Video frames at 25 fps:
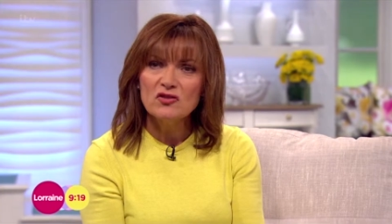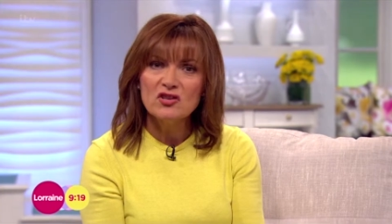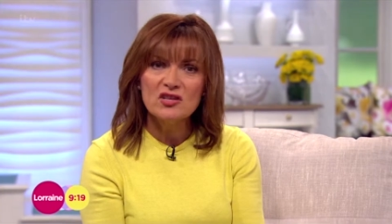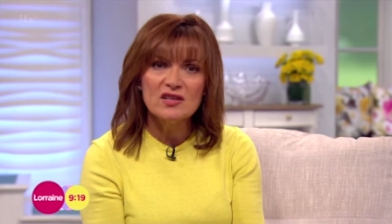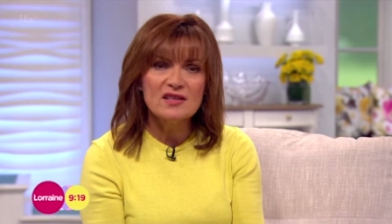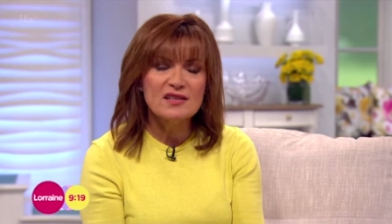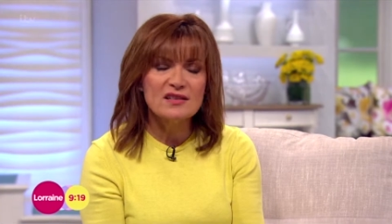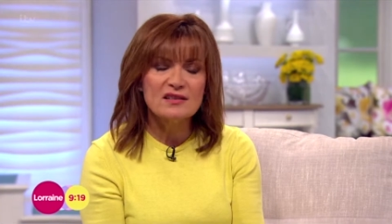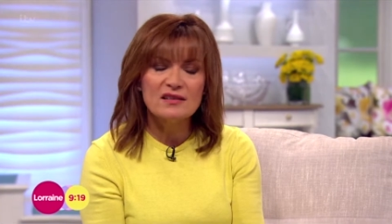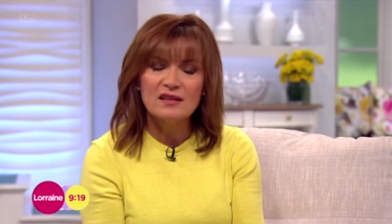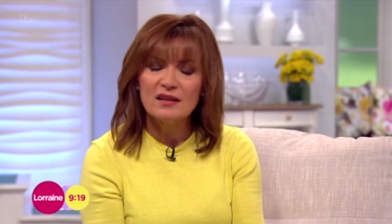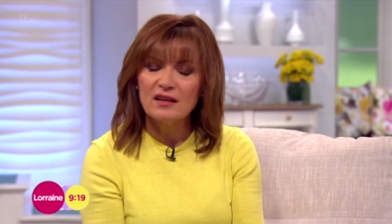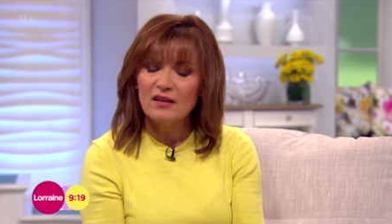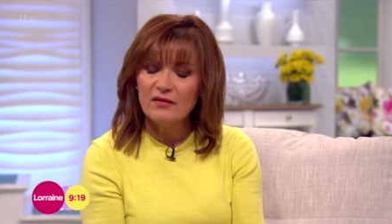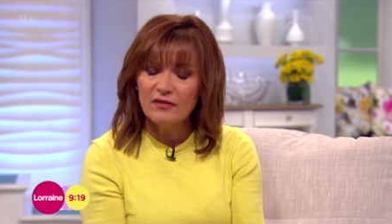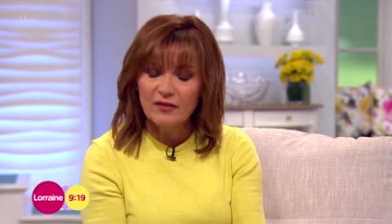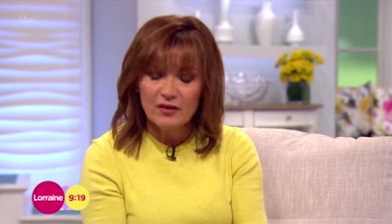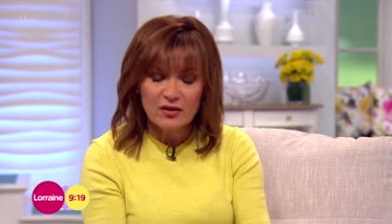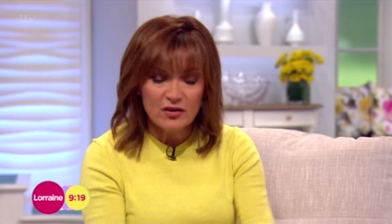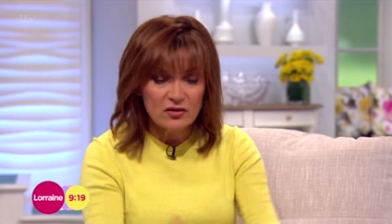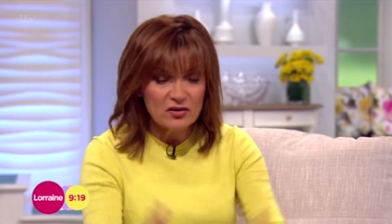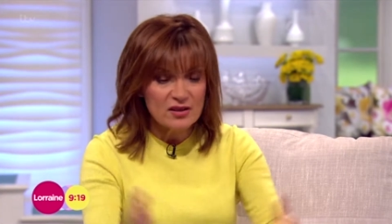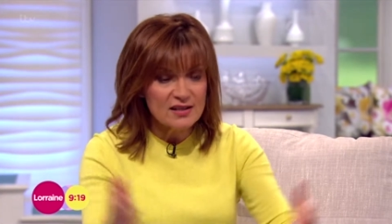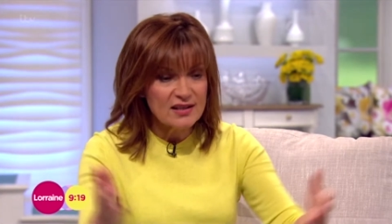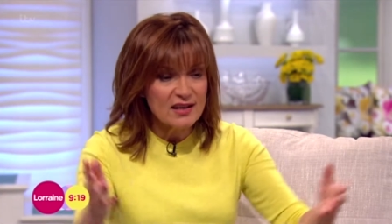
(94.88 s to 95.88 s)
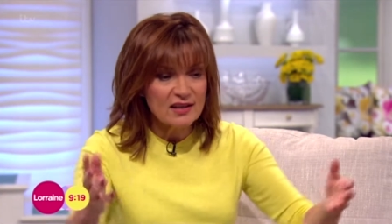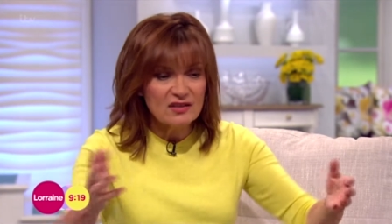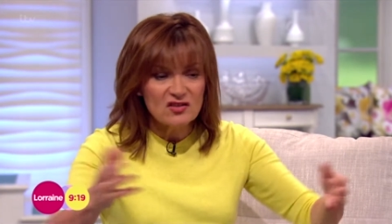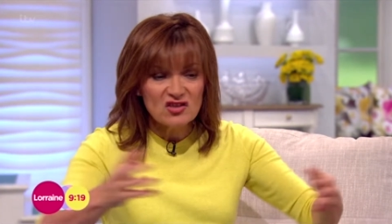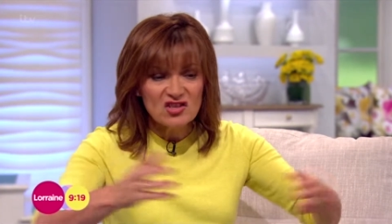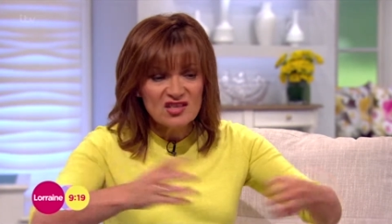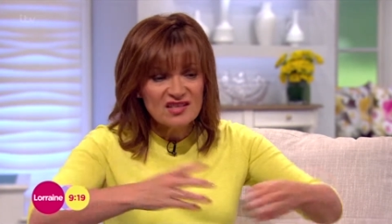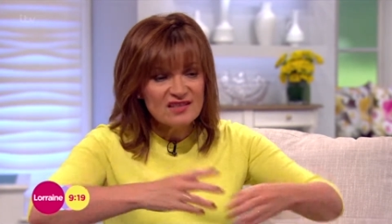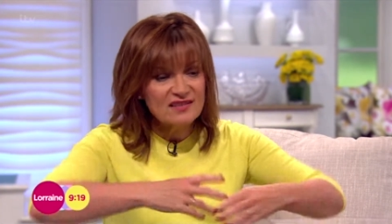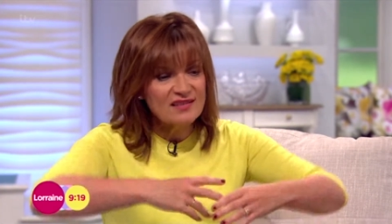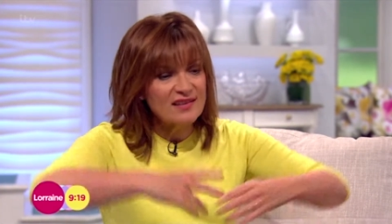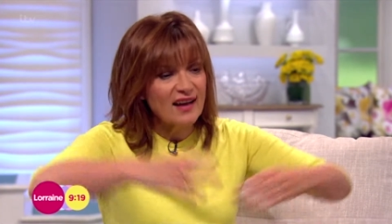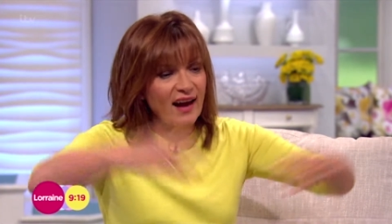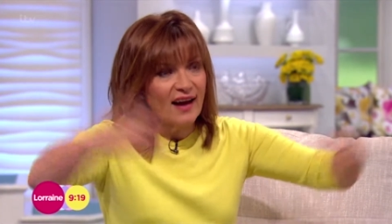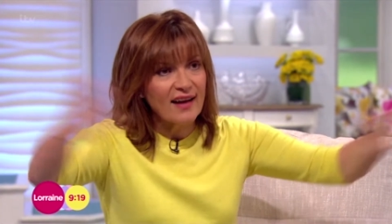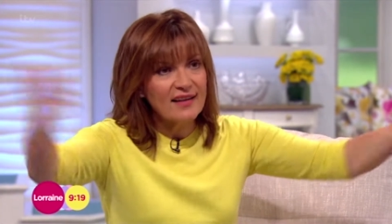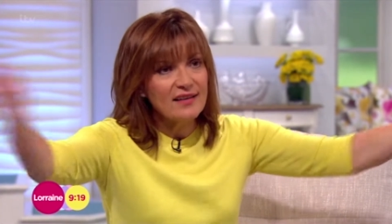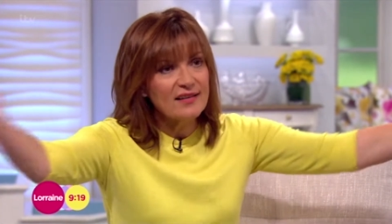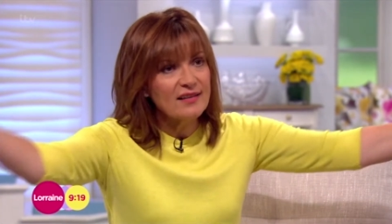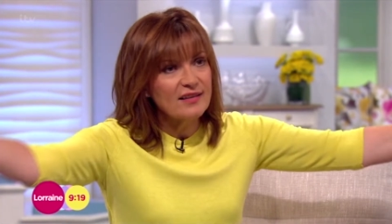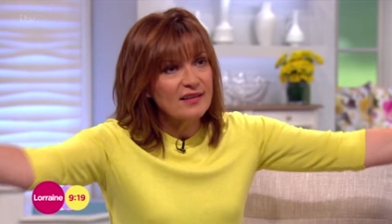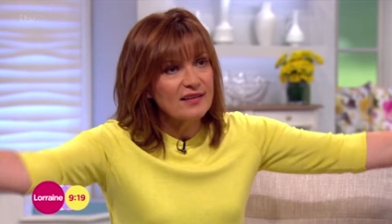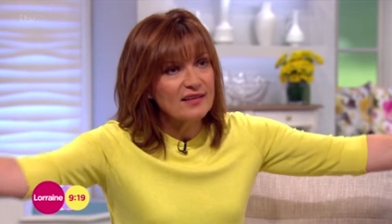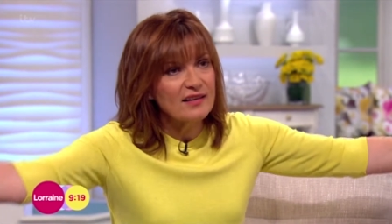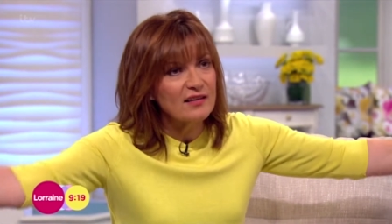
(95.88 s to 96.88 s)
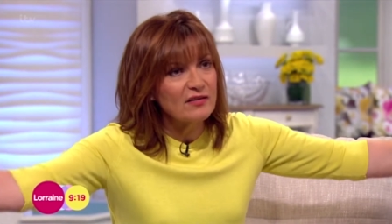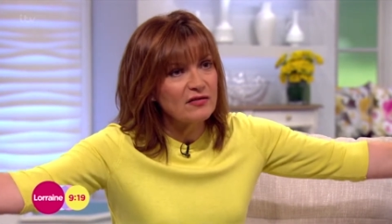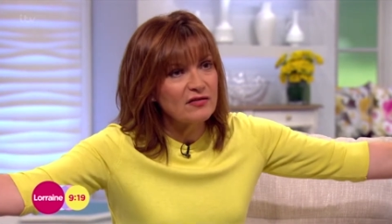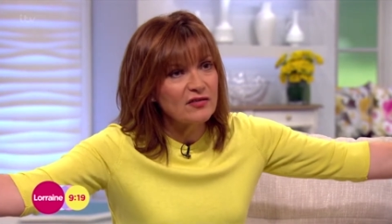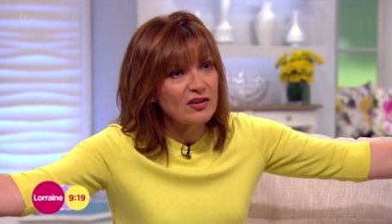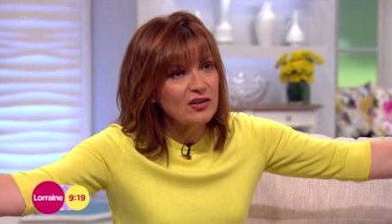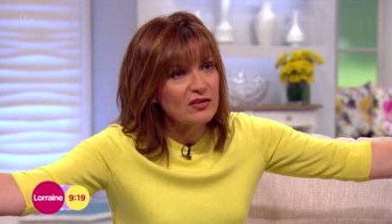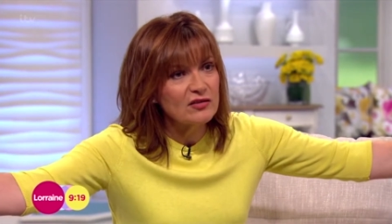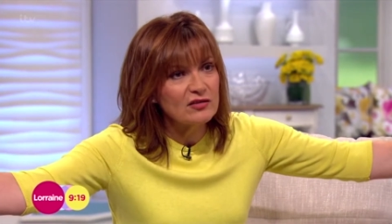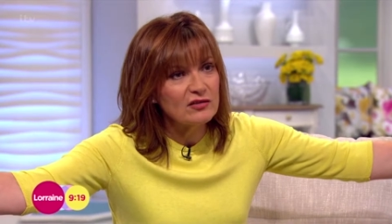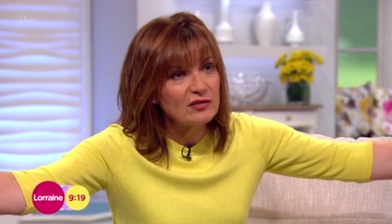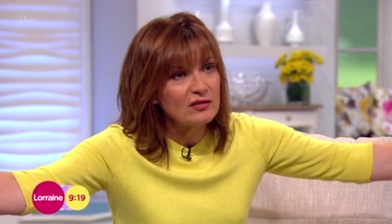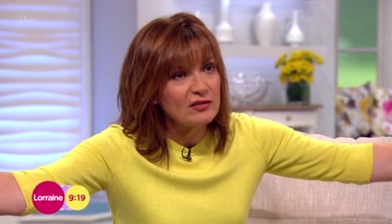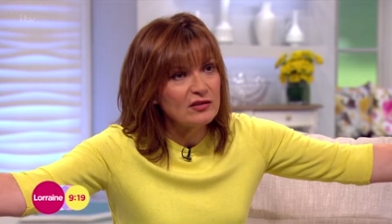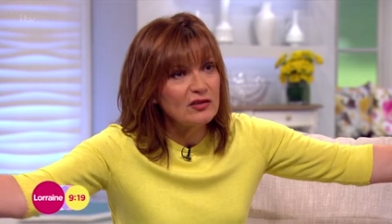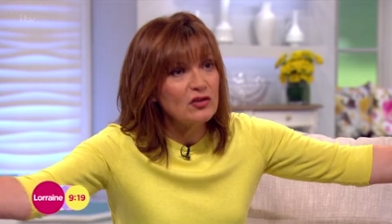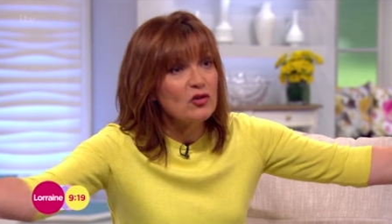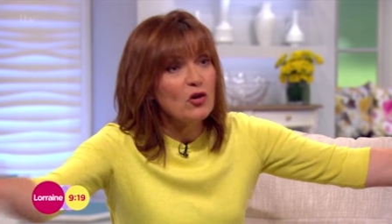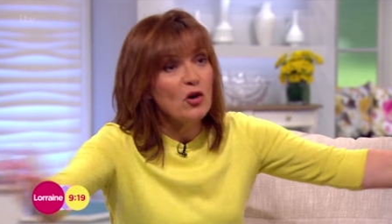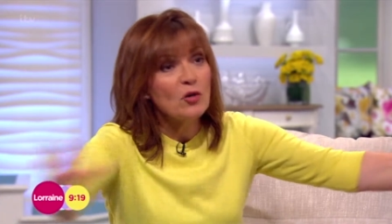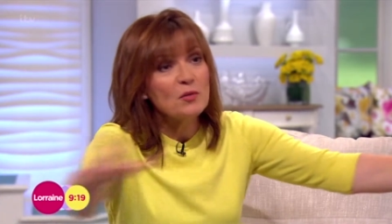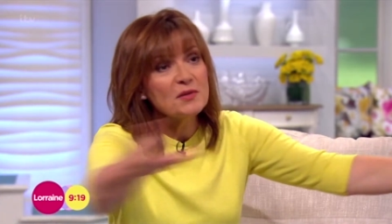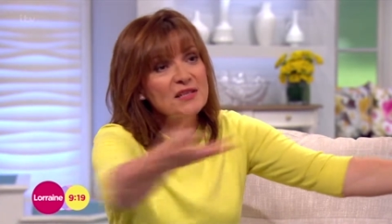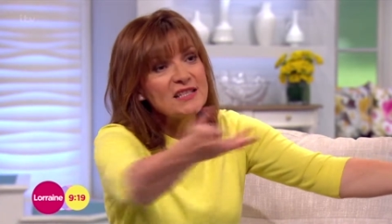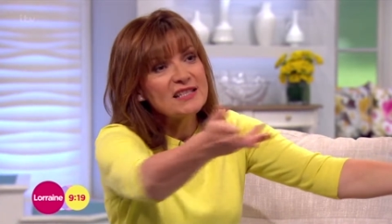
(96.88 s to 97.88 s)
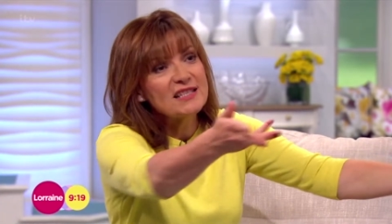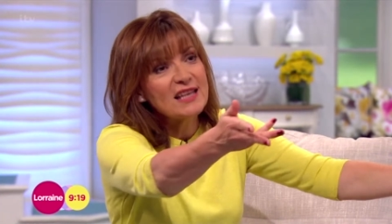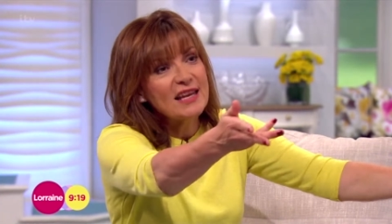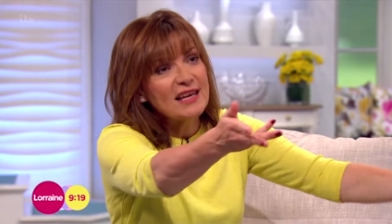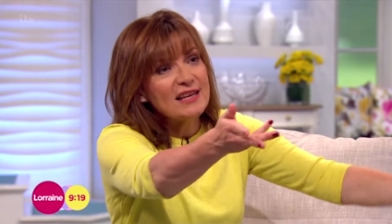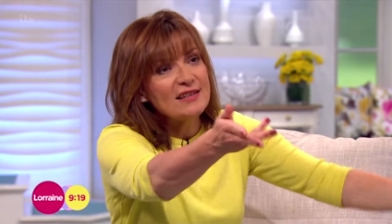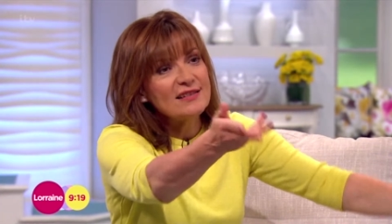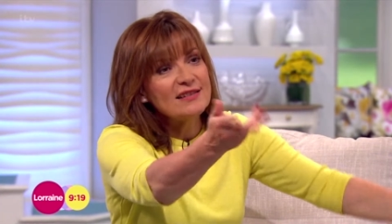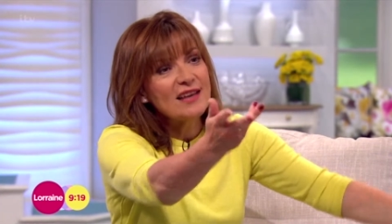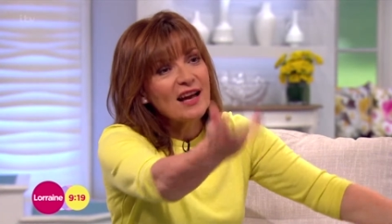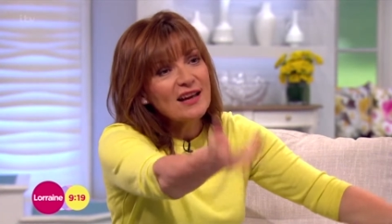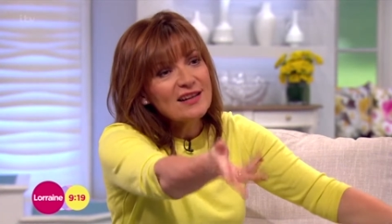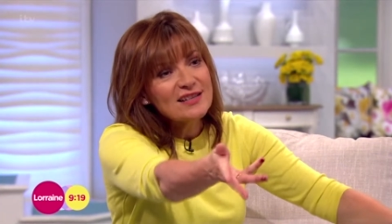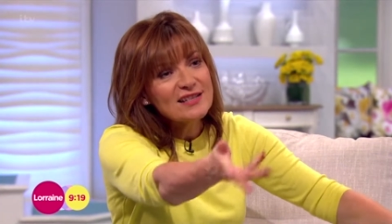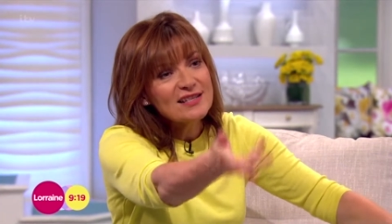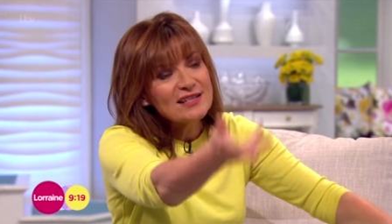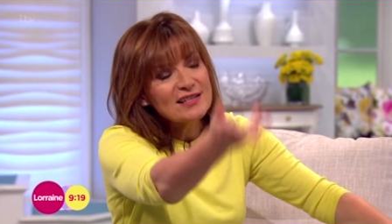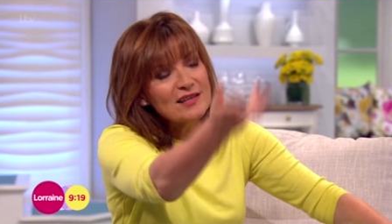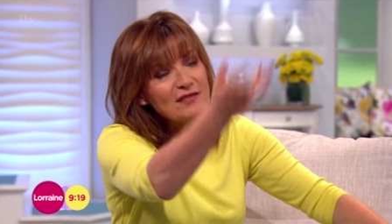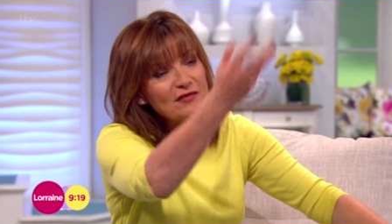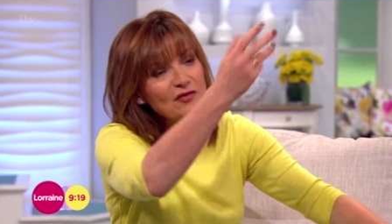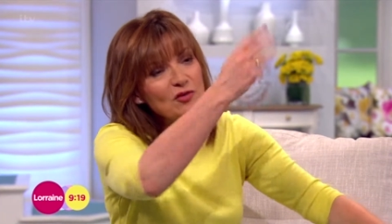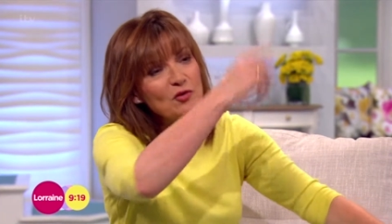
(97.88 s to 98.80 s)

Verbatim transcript: just for goodness sake, just dance as if you're. You always say dance, dance as if